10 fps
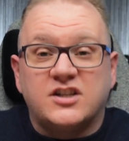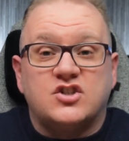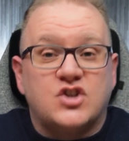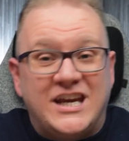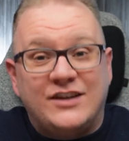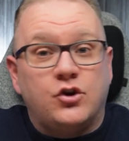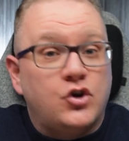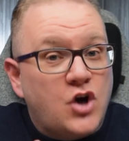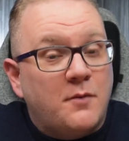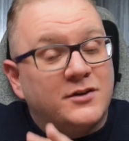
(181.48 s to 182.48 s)
to Qi two
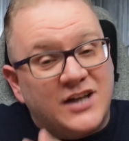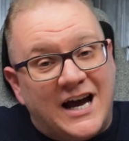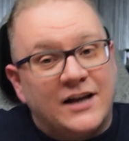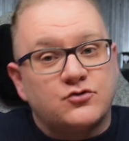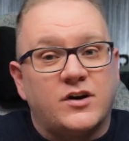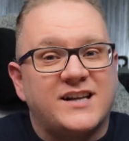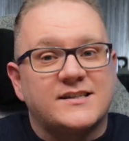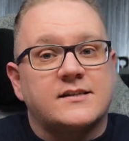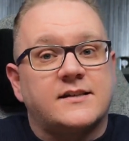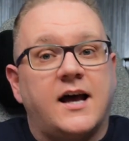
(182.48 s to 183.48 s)
coming to Android as
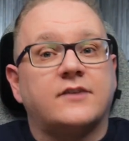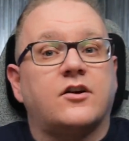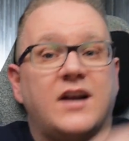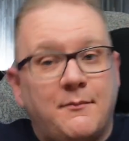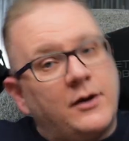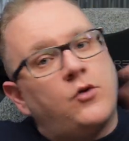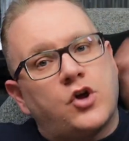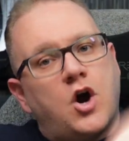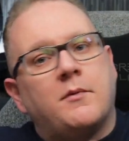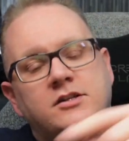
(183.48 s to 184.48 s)
a standard? Let me know in the
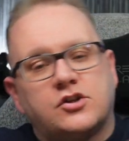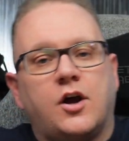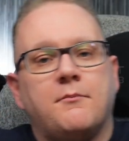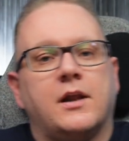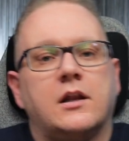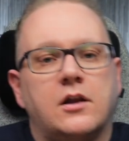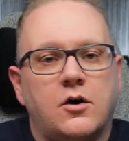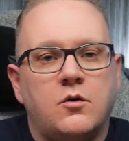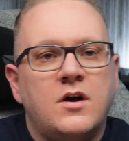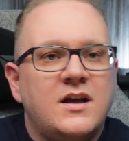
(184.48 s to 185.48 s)
comments down
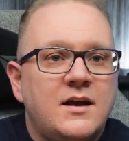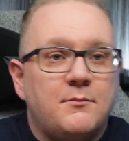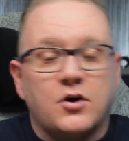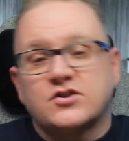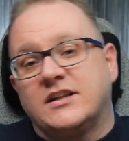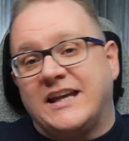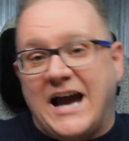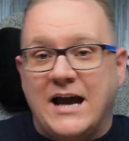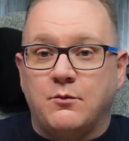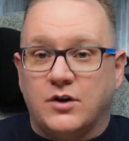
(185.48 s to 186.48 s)
below. Personally,
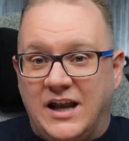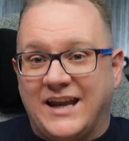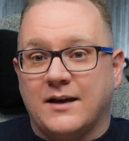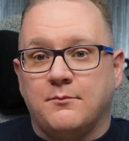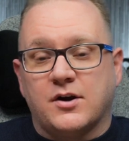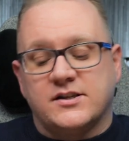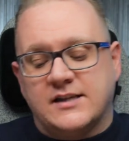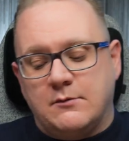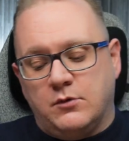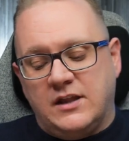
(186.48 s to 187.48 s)
I would like it because
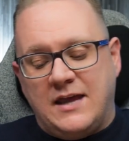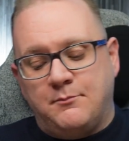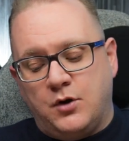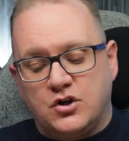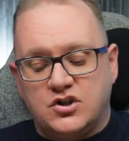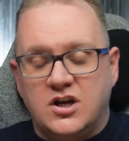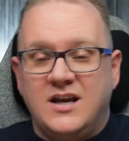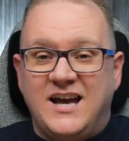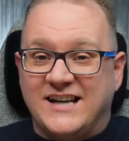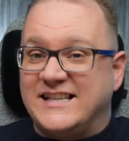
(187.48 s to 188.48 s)
it will then push
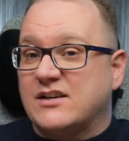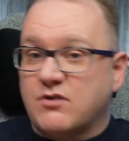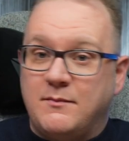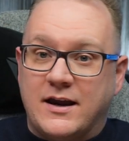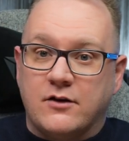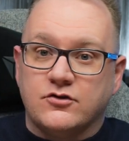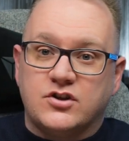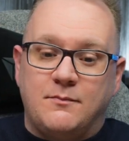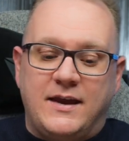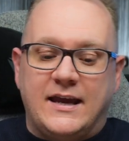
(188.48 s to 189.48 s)
accessory makers
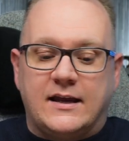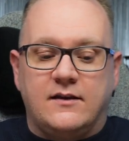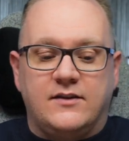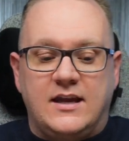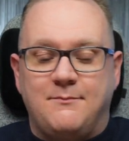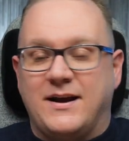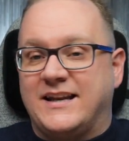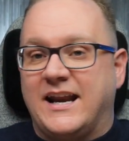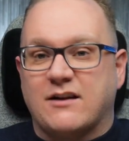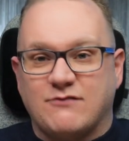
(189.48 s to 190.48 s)
to make the
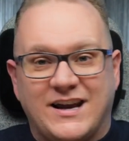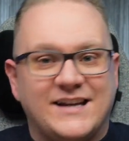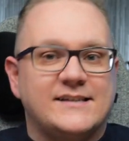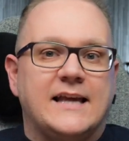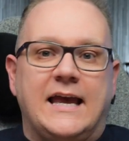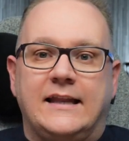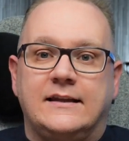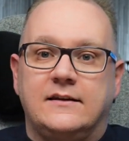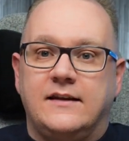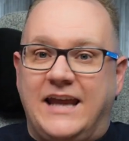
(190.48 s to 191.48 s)
magnetic rings
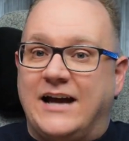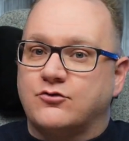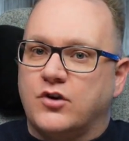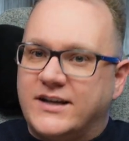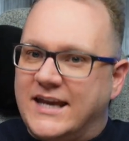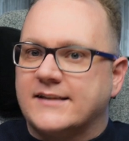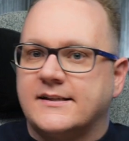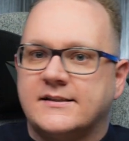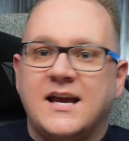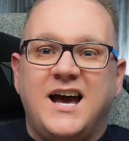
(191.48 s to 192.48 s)
in the Android
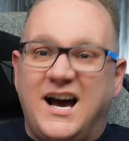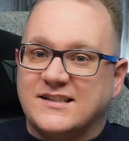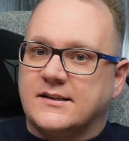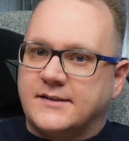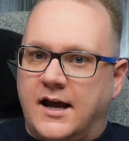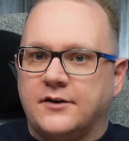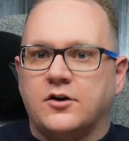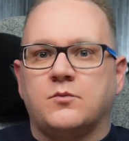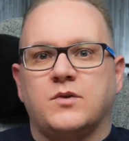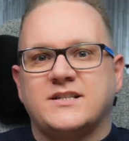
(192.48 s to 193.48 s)
cases as a
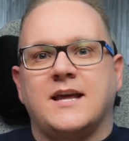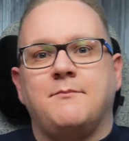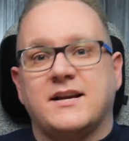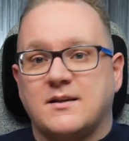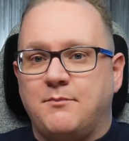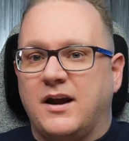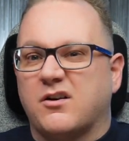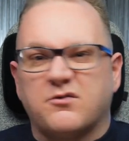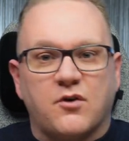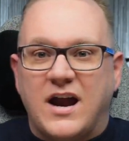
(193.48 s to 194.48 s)
standard, which then makes it
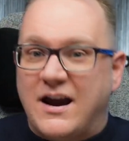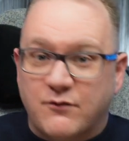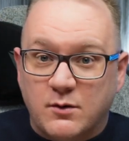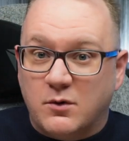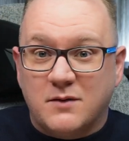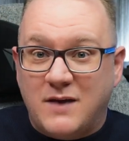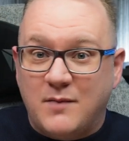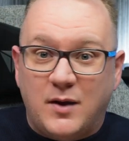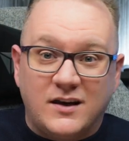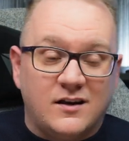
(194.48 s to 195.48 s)
better for everyone in my
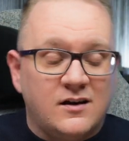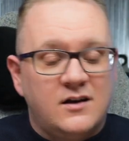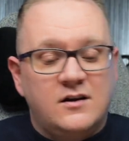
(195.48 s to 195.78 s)
opinion,